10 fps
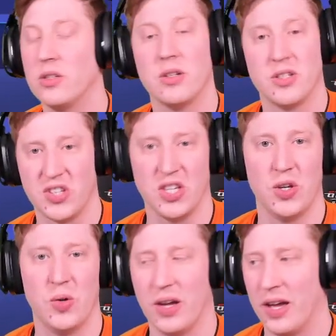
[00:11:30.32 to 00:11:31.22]
see
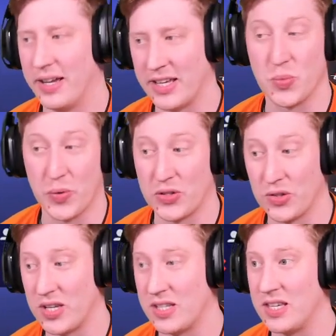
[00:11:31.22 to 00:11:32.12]
you against Bristol
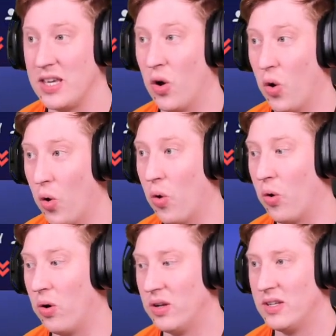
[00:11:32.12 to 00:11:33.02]
City
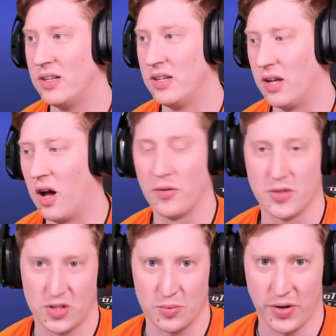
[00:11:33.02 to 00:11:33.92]
or... after
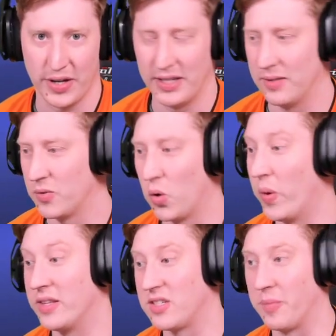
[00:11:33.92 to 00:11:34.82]
some training, or
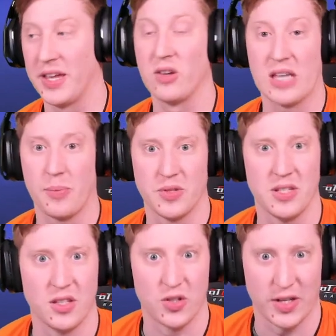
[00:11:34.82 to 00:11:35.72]
when something else happens in
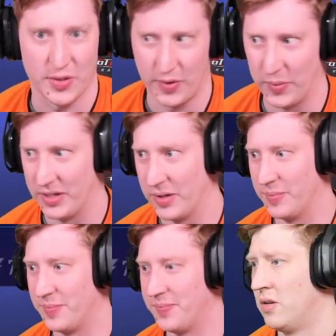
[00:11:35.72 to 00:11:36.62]
the transfer window.
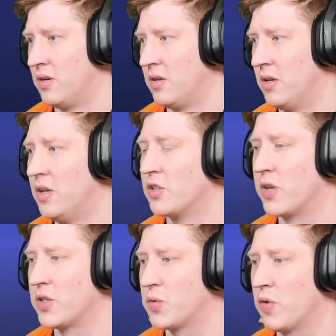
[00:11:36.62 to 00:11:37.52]

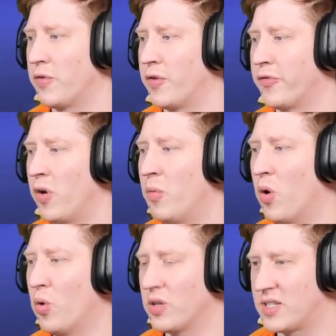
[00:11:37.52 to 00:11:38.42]
Transfer offer from
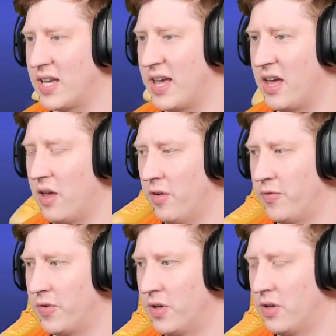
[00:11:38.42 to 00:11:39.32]
Auxerre
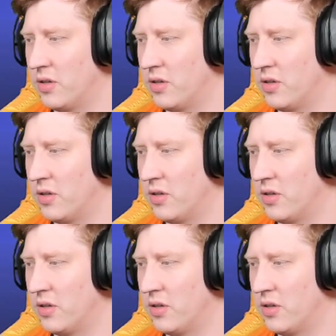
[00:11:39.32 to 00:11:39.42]
for